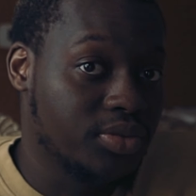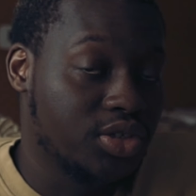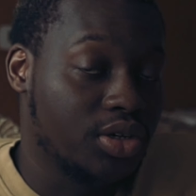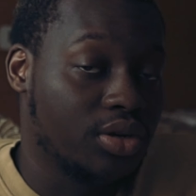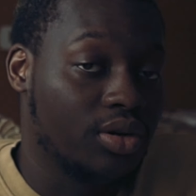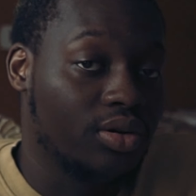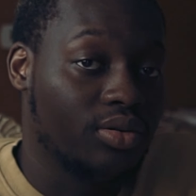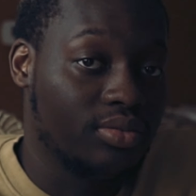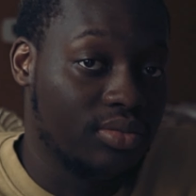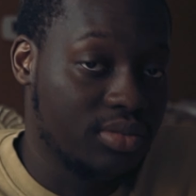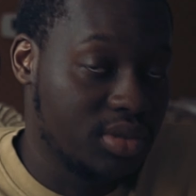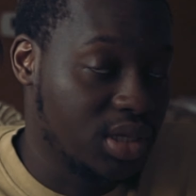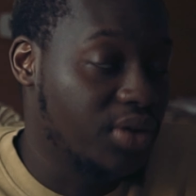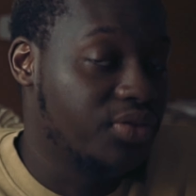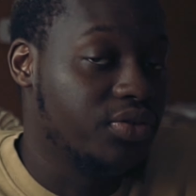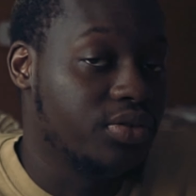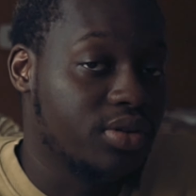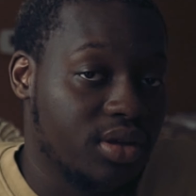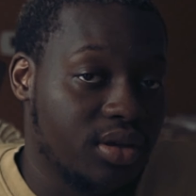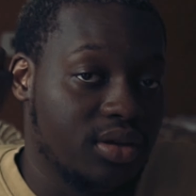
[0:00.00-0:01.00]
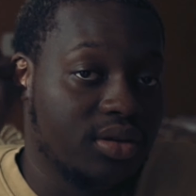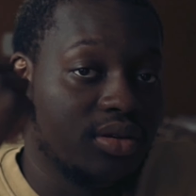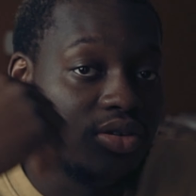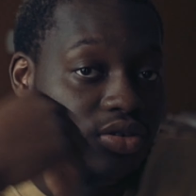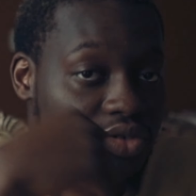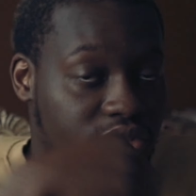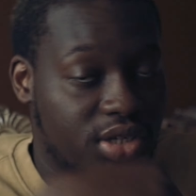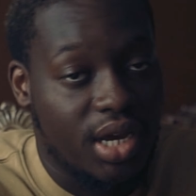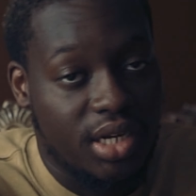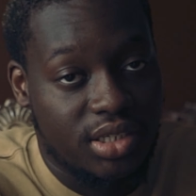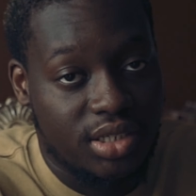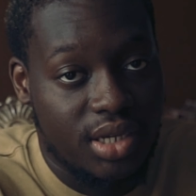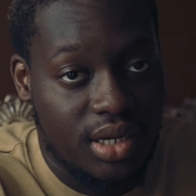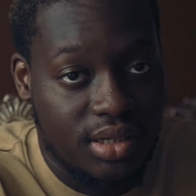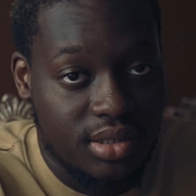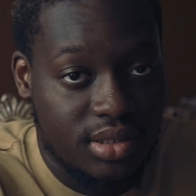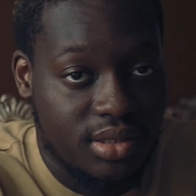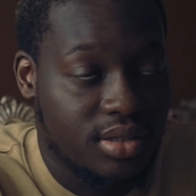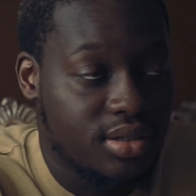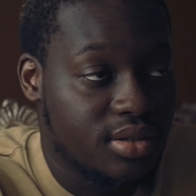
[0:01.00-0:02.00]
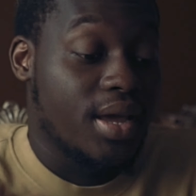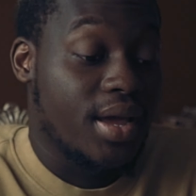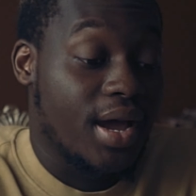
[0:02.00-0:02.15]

So definitely use hashtags.